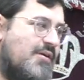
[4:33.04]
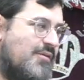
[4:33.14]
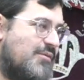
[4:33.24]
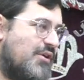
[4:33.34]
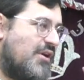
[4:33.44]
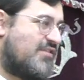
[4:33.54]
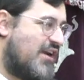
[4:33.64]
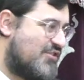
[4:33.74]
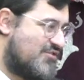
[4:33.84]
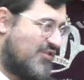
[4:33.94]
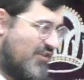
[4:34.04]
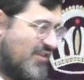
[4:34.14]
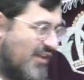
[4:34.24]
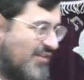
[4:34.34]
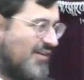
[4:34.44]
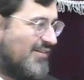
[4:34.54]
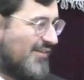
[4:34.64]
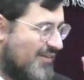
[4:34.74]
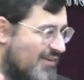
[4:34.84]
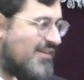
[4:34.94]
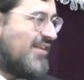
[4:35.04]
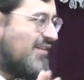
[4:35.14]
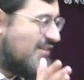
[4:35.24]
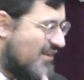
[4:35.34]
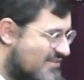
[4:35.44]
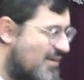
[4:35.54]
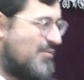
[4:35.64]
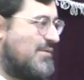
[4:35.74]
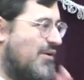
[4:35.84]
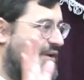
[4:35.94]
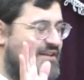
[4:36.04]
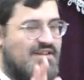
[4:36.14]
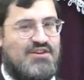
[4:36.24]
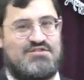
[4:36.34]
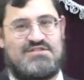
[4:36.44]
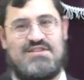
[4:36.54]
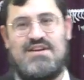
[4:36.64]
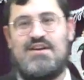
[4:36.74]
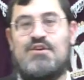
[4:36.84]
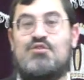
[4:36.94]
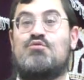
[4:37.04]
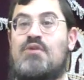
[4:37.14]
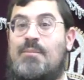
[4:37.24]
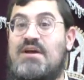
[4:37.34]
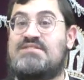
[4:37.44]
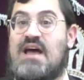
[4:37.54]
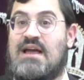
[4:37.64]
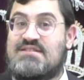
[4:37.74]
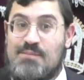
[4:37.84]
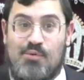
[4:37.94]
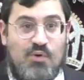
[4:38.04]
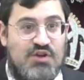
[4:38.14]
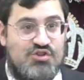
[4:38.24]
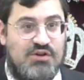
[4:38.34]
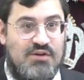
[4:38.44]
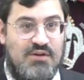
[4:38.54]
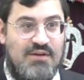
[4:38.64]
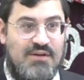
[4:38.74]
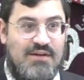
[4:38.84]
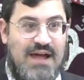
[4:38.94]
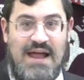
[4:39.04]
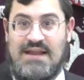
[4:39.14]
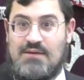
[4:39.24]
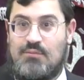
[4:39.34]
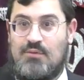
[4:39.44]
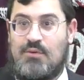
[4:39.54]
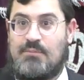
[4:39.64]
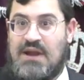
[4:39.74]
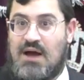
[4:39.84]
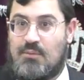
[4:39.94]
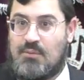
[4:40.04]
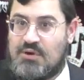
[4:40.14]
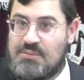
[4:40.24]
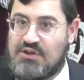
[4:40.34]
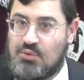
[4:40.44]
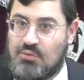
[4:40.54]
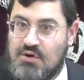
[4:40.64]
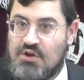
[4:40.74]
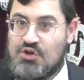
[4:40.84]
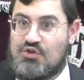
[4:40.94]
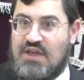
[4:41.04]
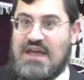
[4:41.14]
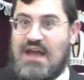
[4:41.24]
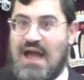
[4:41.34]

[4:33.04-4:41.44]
we don't ask kashas on the tata. And the tata does something, we don't ask kashas. No, Rabbi Sai, simple question. Eli, Menachem, what do we do? You take